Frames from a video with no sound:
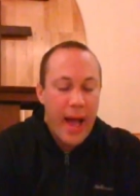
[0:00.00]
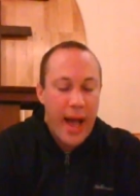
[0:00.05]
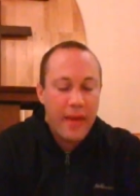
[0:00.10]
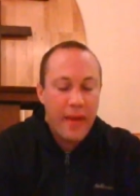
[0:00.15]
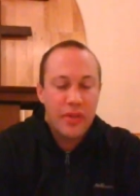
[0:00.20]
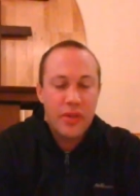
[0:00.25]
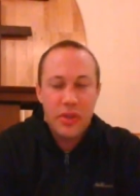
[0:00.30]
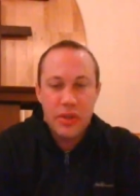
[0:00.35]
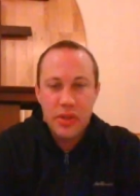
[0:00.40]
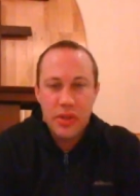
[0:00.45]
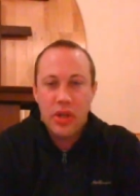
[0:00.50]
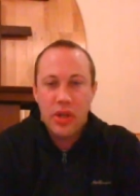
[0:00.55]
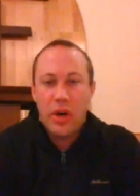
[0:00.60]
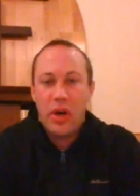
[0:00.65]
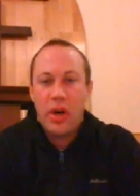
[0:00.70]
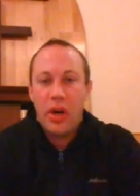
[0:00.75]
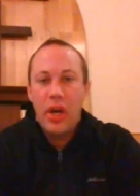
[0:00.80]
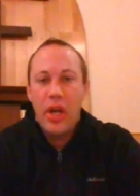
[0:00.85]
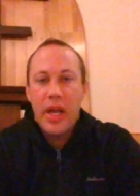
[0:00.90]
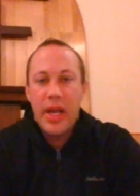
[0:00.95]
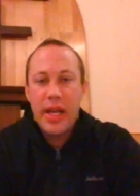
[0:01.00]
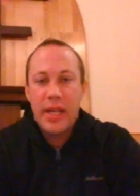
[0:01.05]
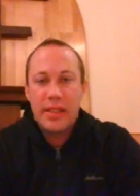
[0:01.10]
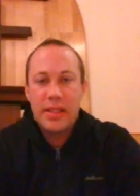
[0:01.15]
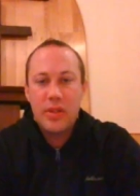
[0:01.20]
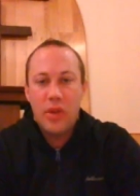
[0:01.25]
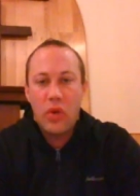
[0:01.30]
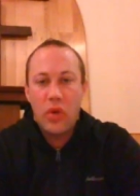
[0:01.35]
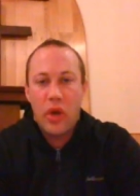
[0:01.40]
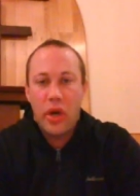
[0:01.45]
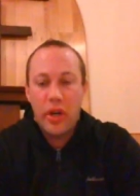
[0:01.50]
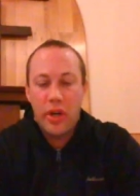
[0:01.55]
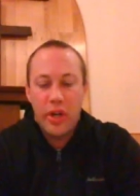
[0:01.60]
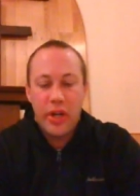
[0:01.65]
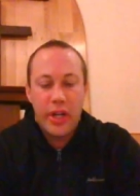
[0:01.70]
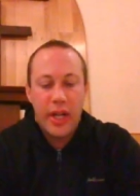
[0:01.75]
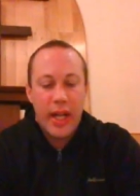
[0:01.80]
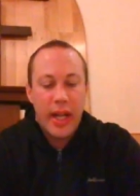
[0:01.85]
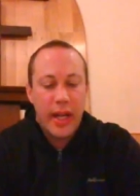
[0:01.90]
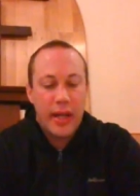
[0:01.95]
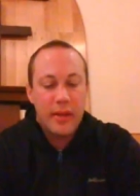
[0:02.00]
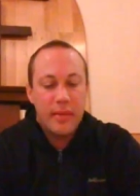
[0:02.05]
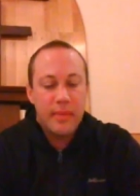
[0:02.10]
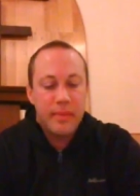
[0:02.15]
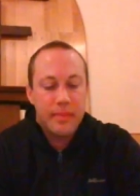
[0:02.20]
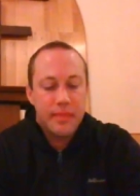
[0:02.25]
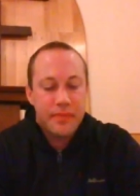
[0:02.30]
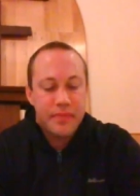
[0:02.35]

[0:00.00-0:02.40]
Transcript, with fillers: after Saul is no longer king.